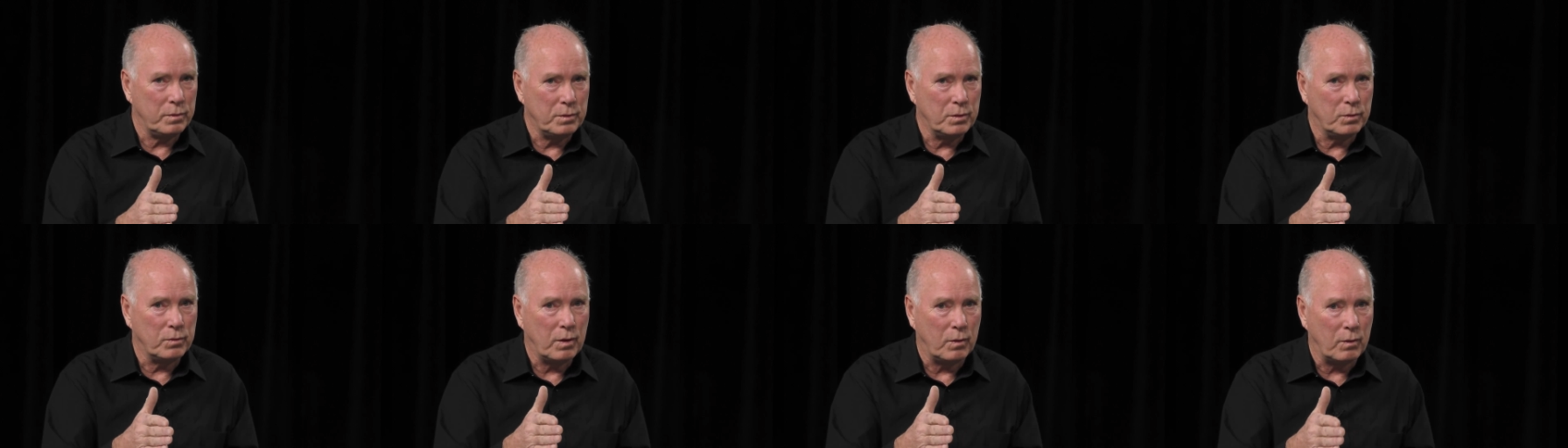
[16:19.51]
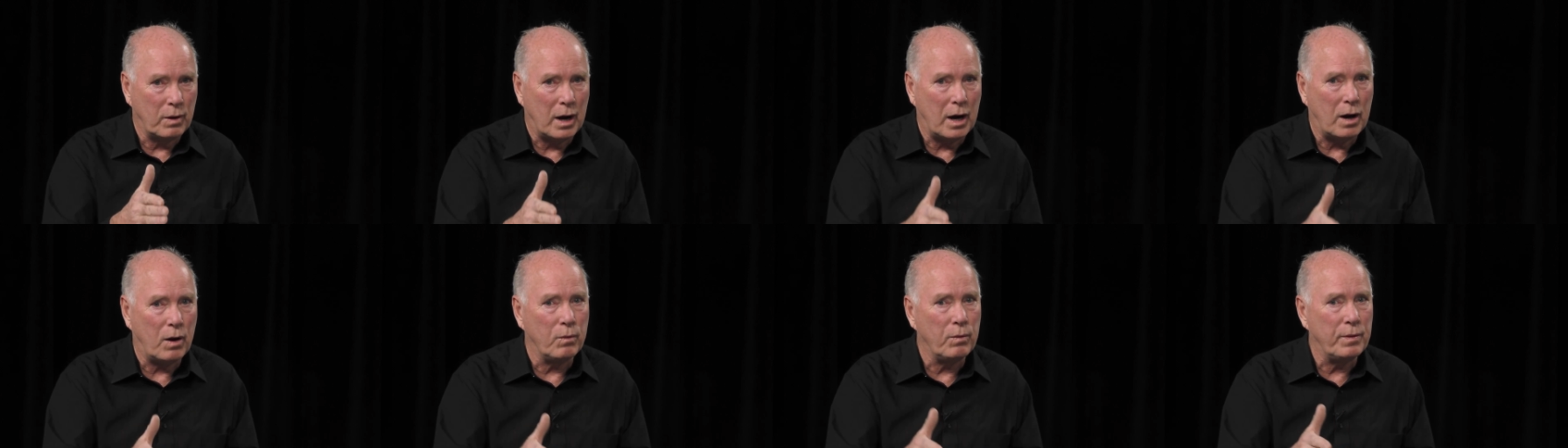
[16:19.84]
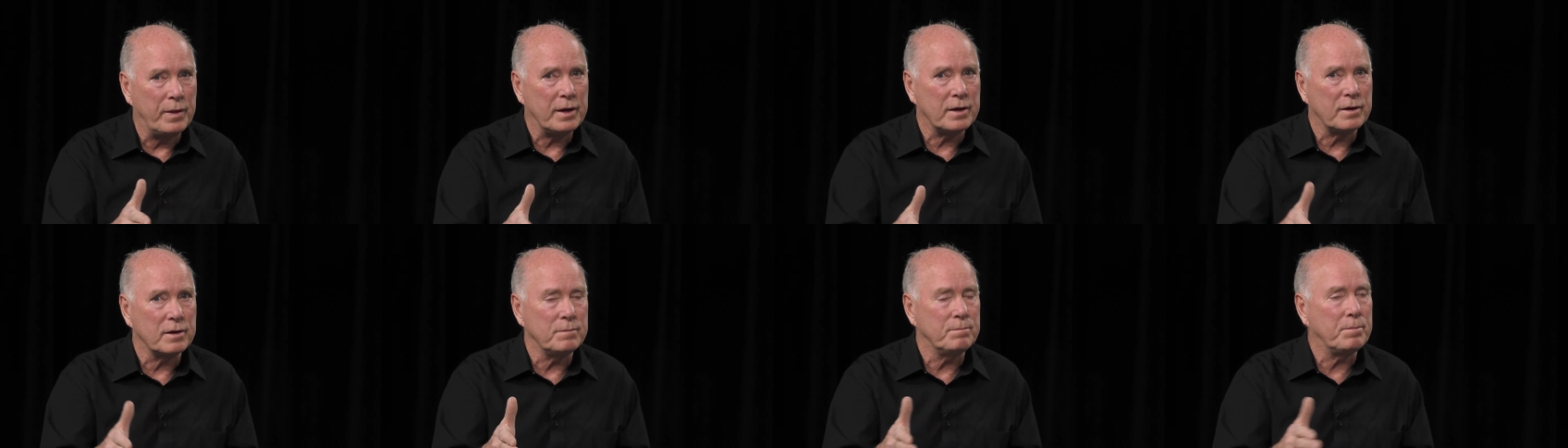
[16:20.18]
you know, how
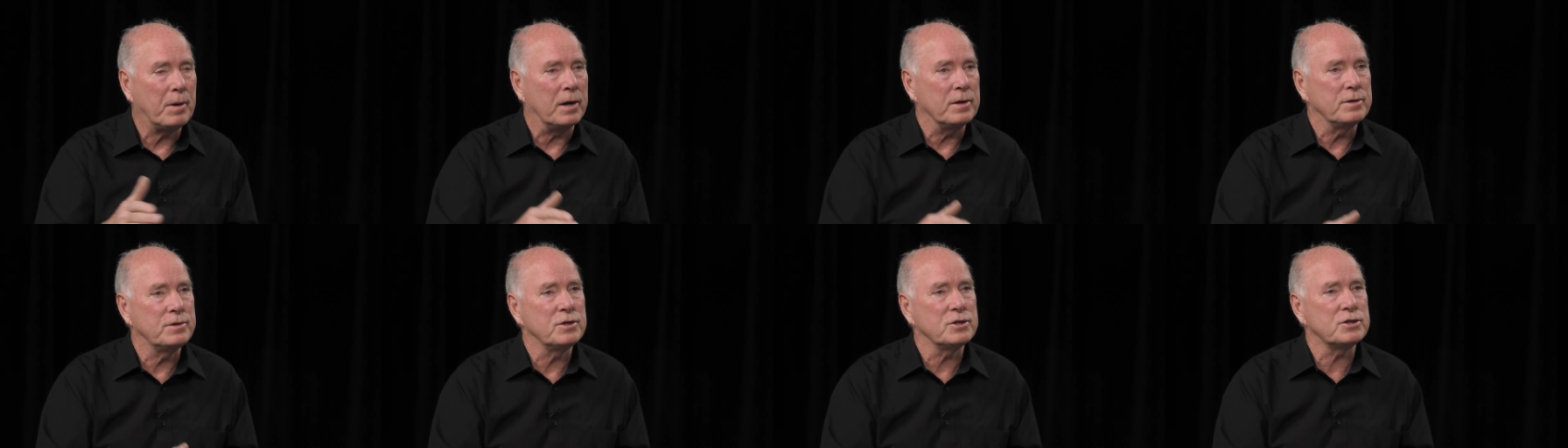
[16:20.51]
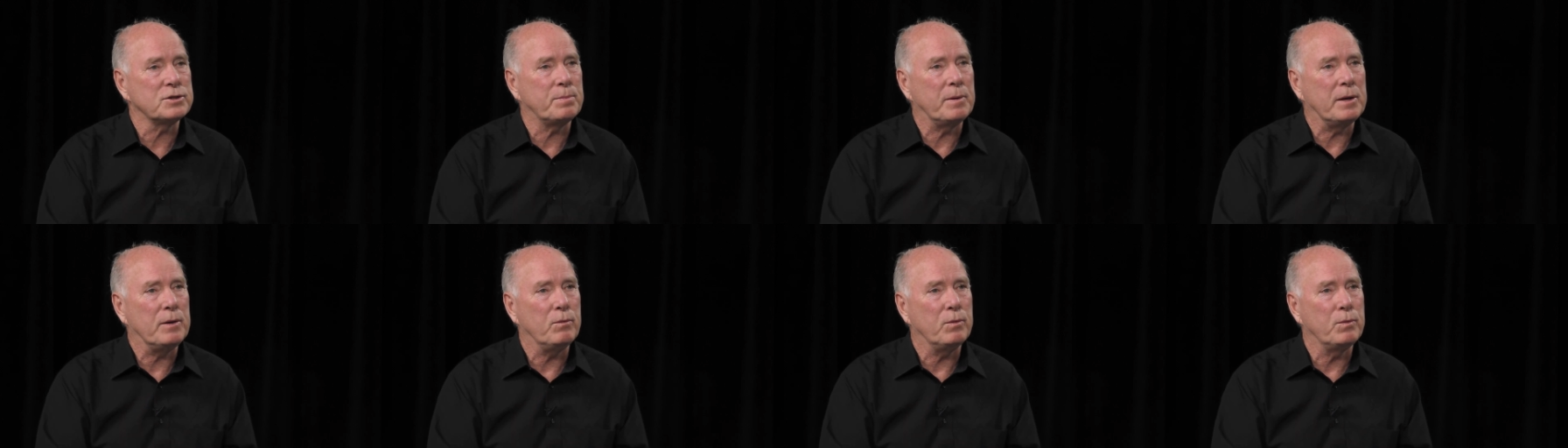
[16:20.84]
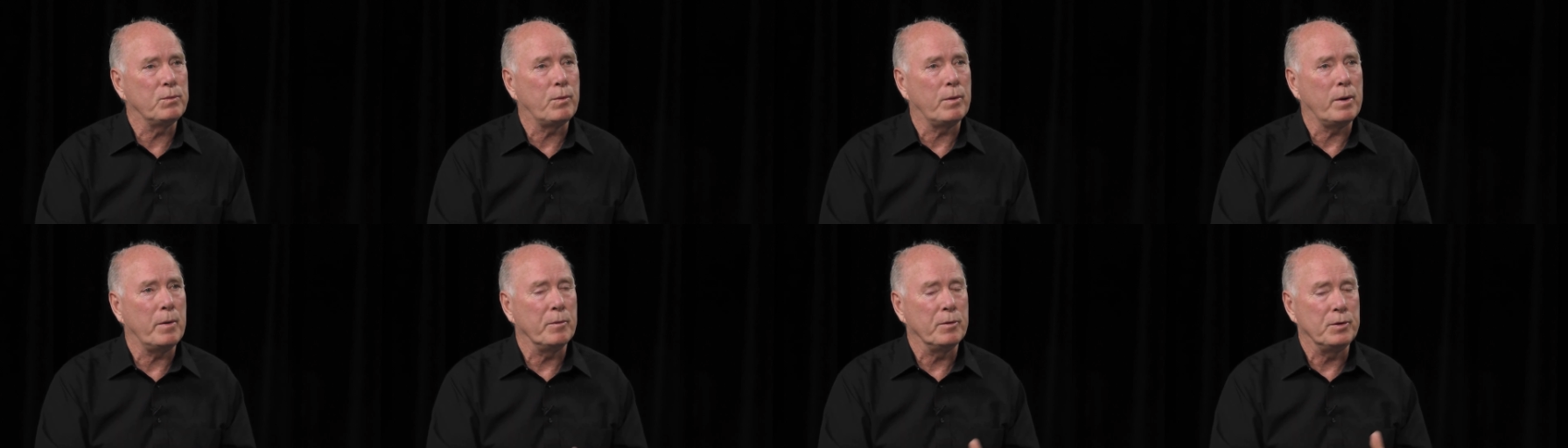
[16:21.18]
they could participate
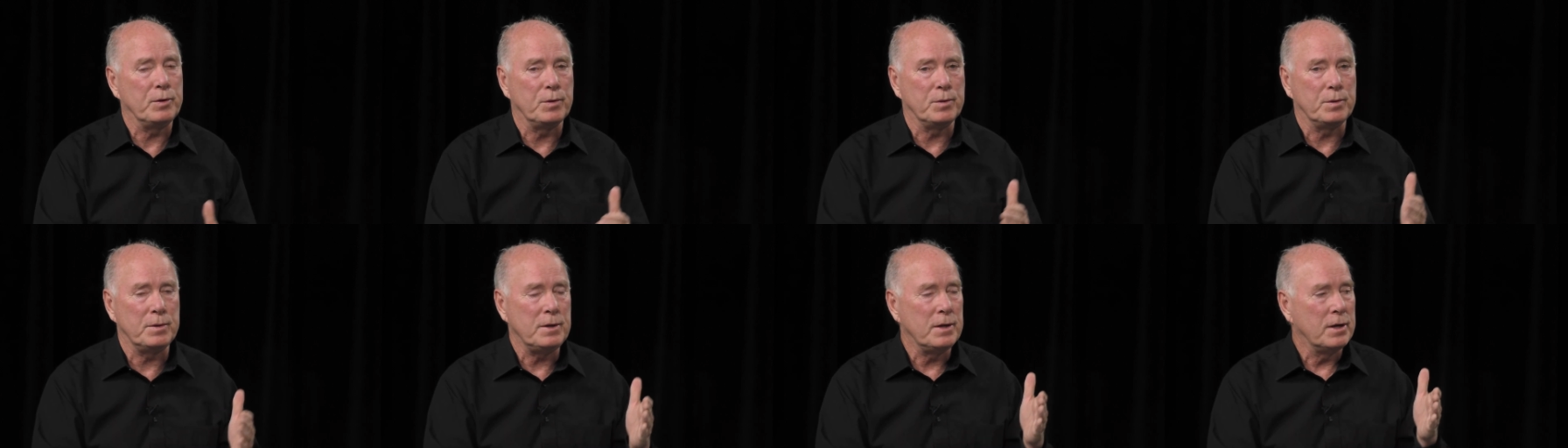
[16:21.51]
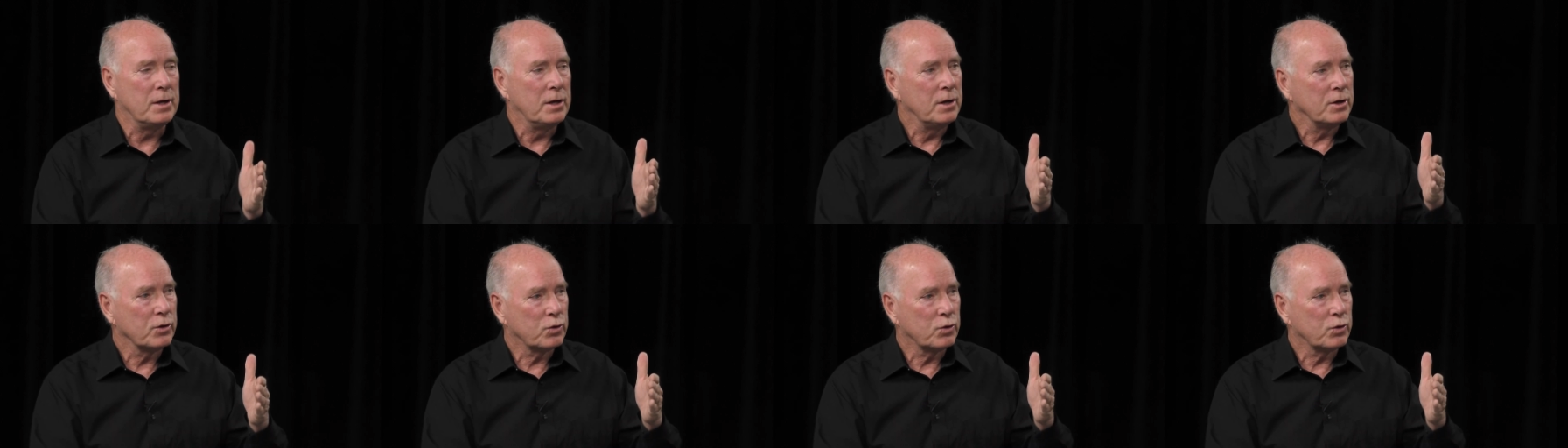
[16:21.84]
with what we're doing.